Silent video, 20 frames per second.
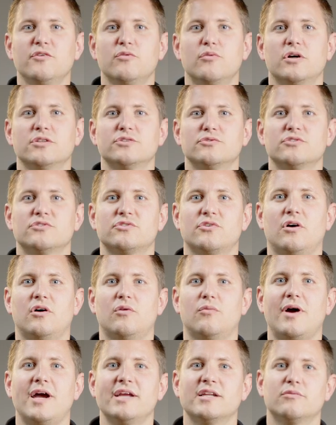you want to saw
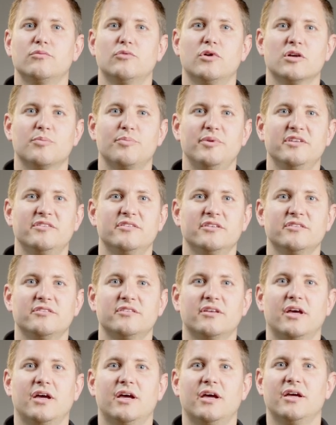wider
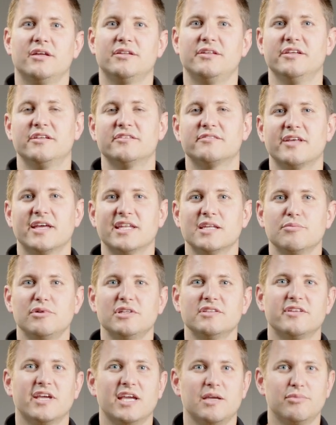workpieces, the
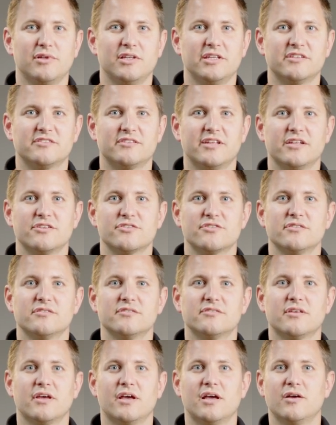extendable table extensions